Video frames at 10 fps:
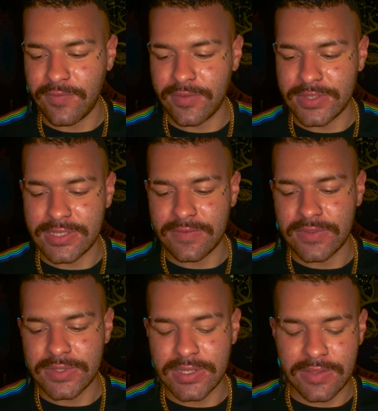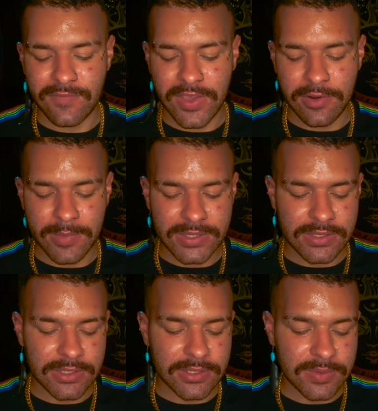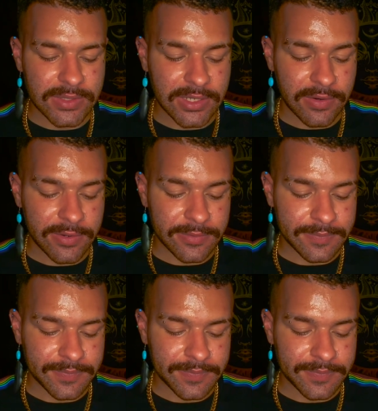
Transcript: See if there's any final messages with tarot.